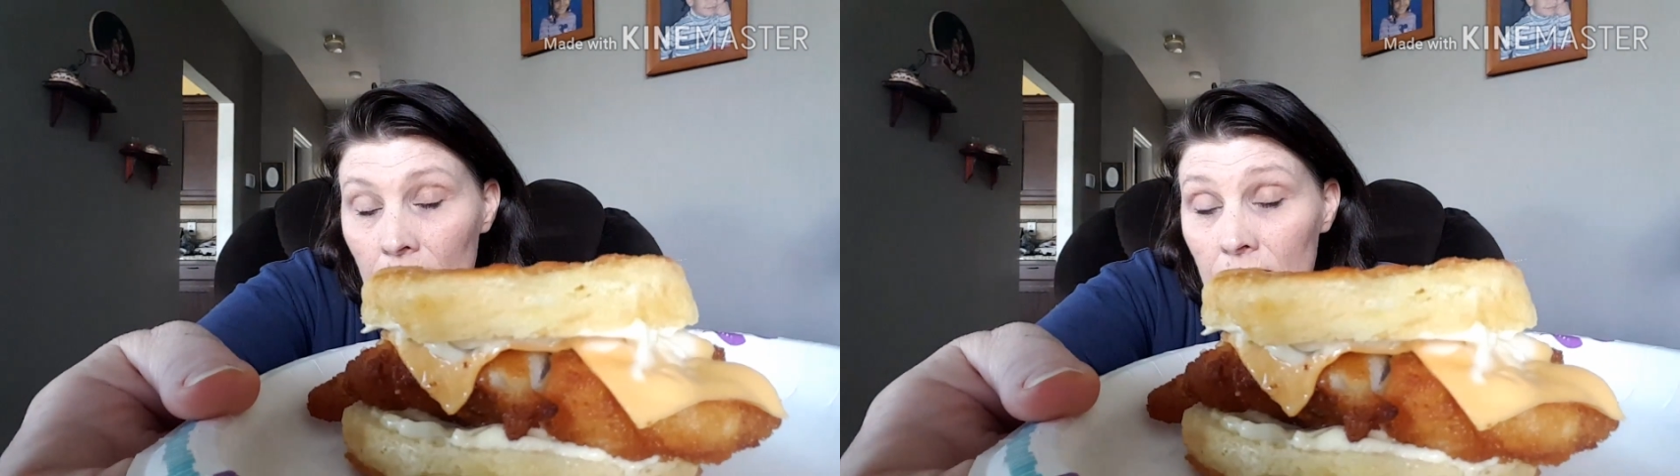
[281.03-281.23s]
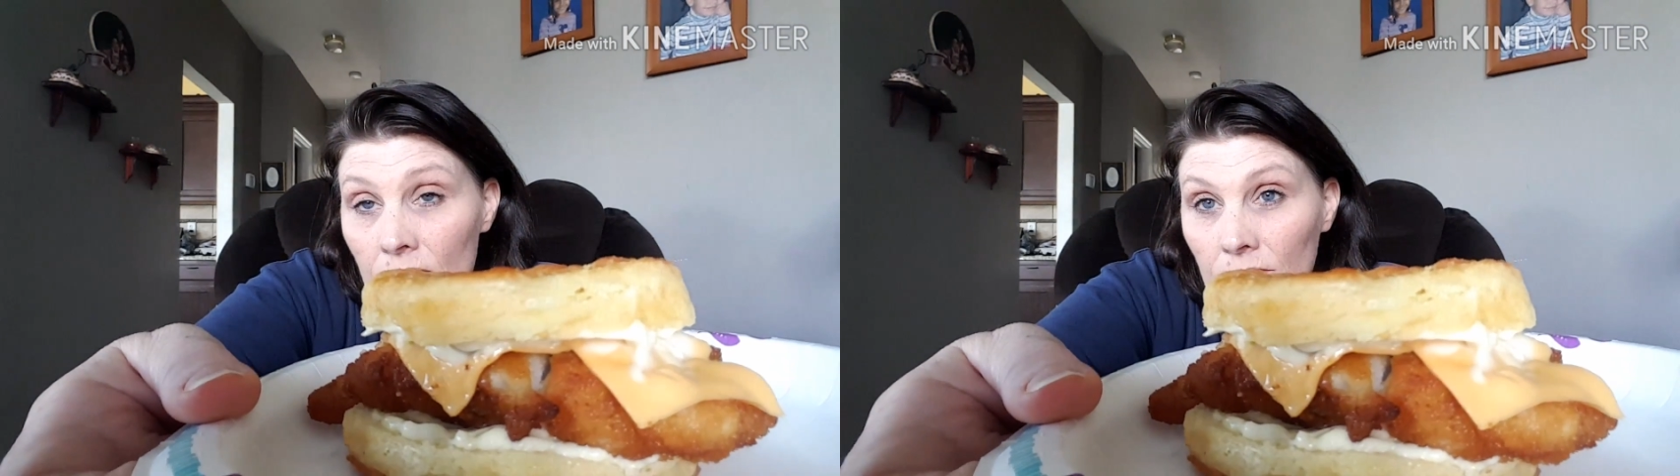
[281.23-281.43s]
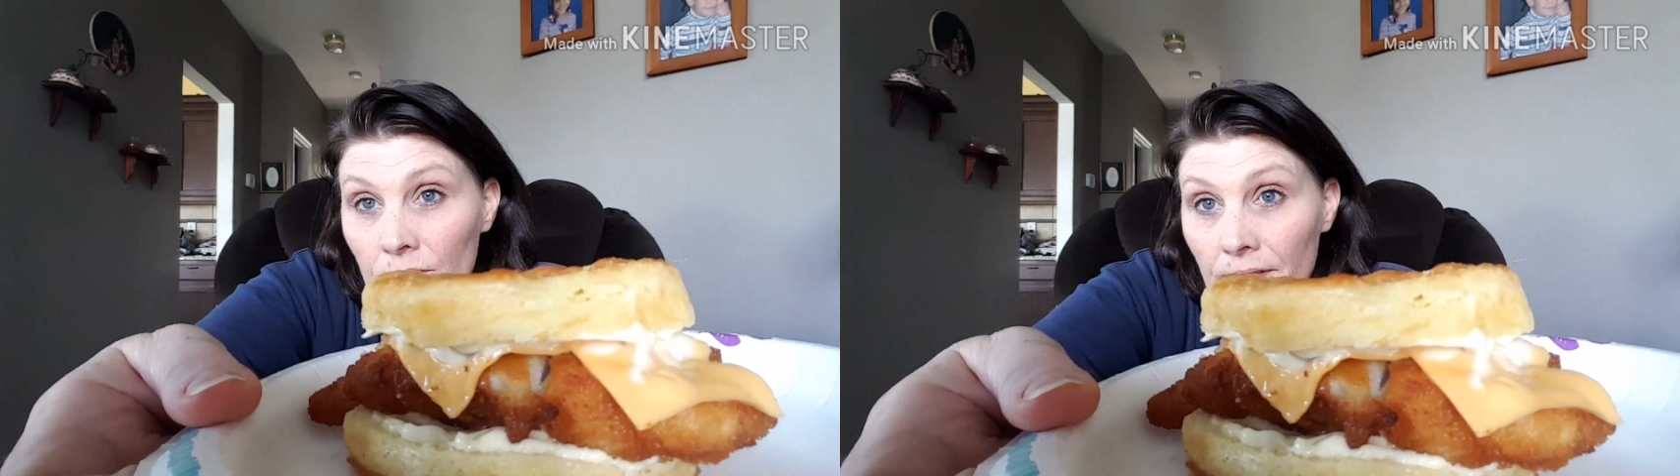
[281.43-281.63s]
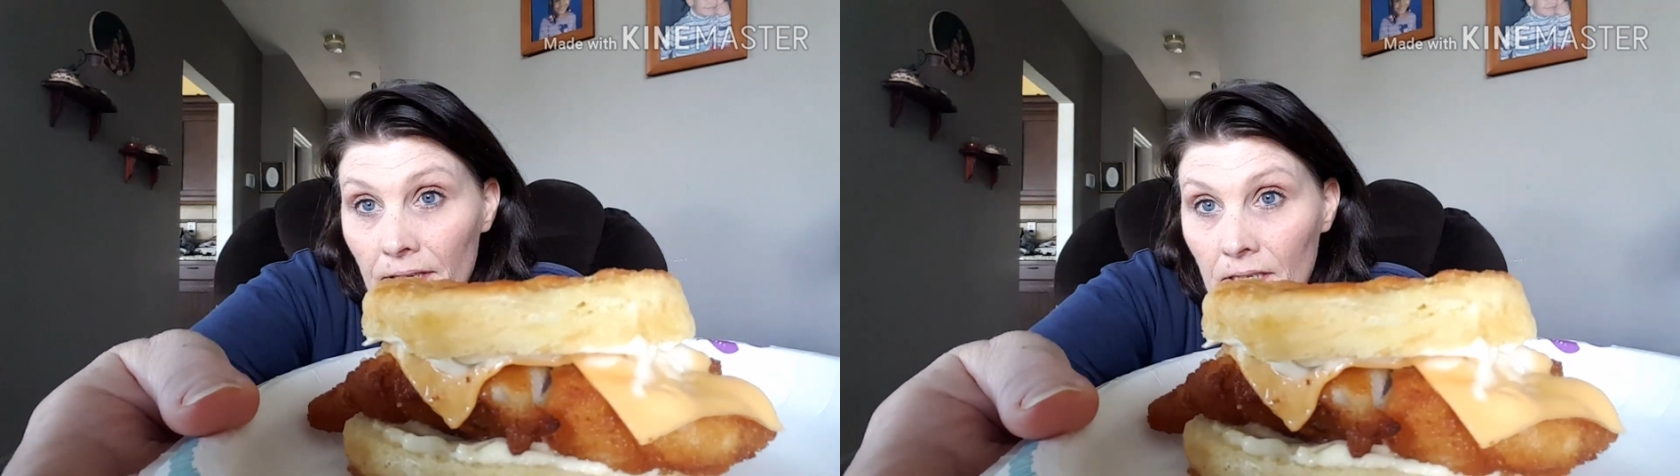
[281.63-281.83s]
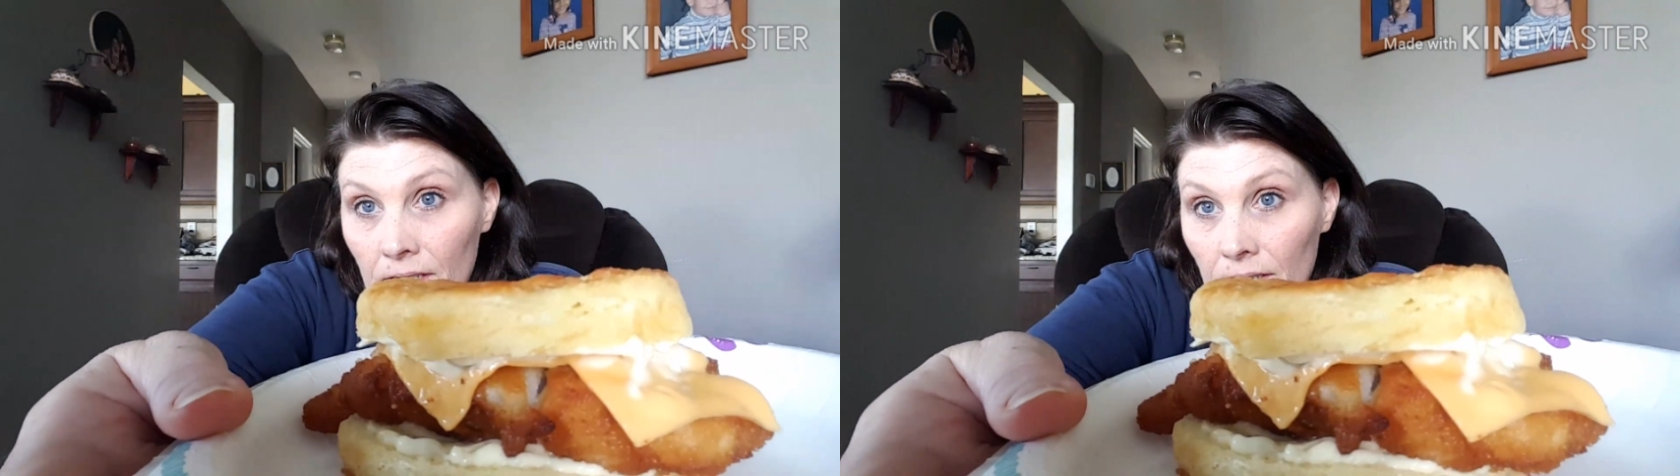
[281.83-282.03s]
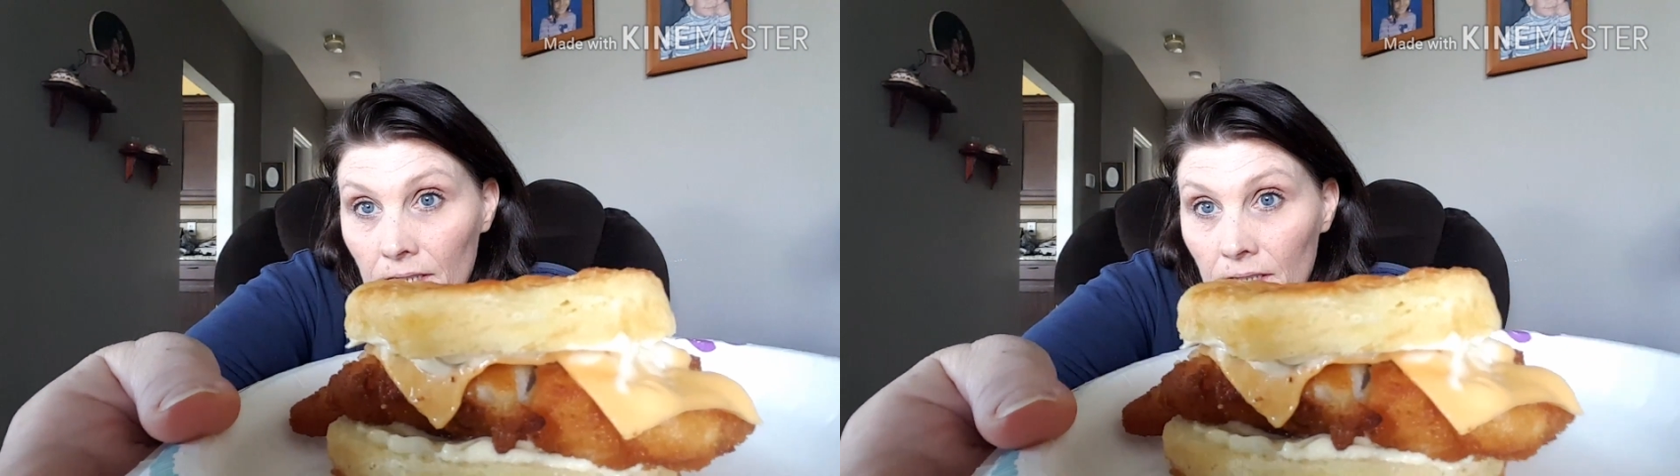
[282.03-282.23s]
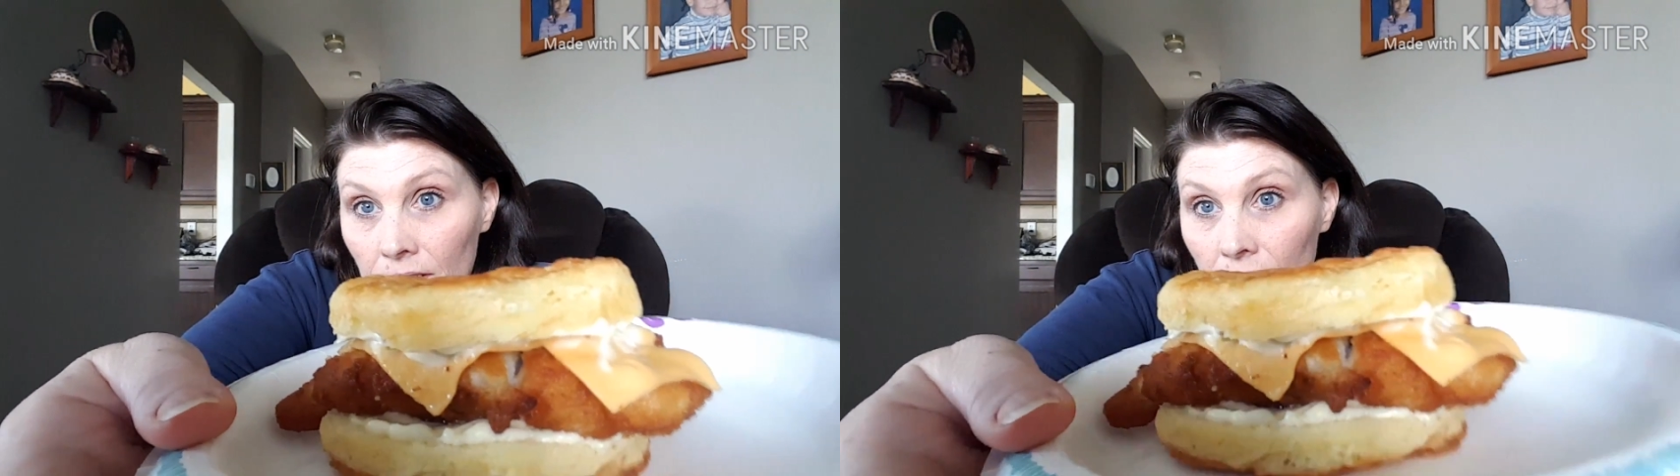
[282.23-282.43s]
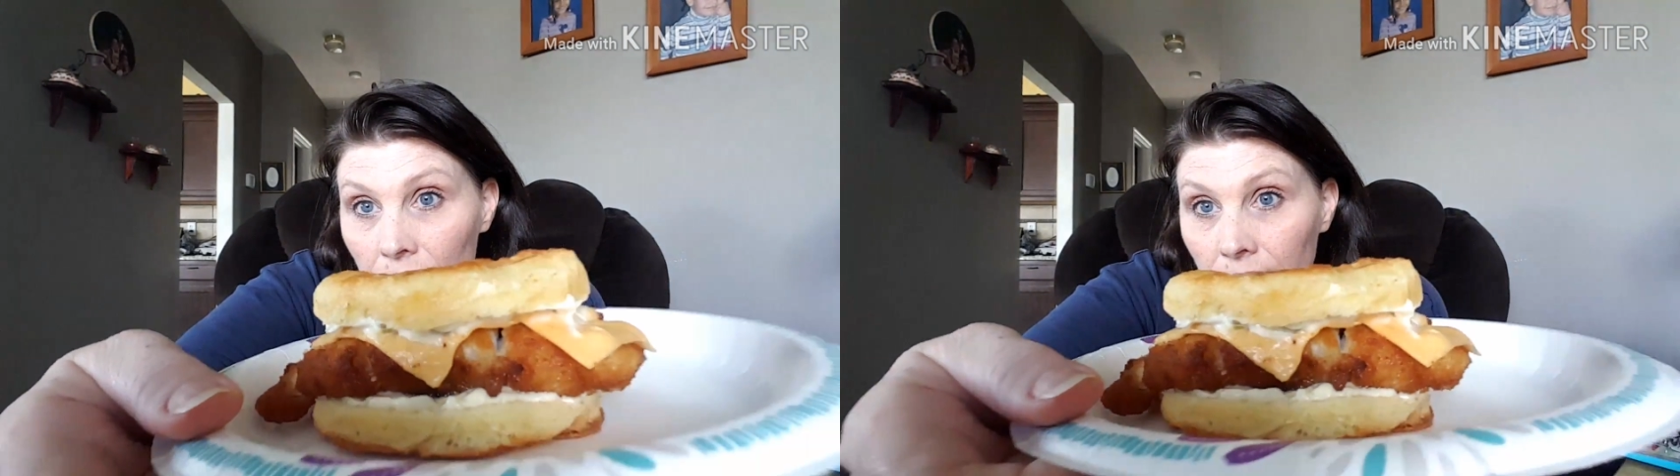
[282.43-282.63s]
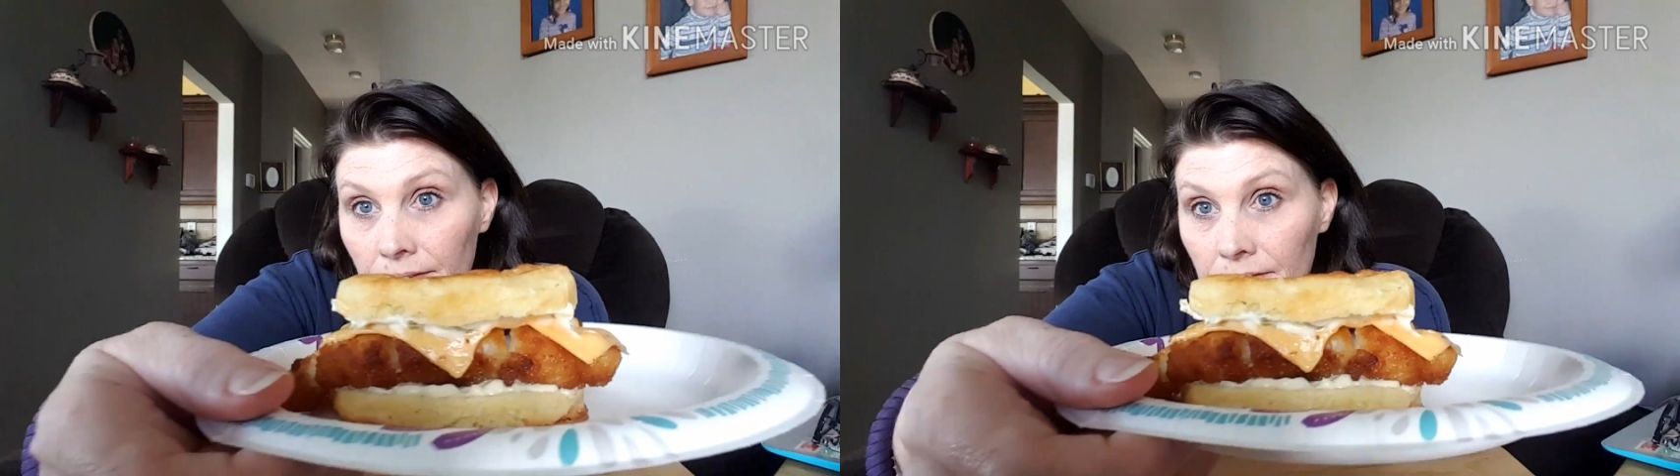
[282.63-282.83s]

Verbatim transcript: This looks really good.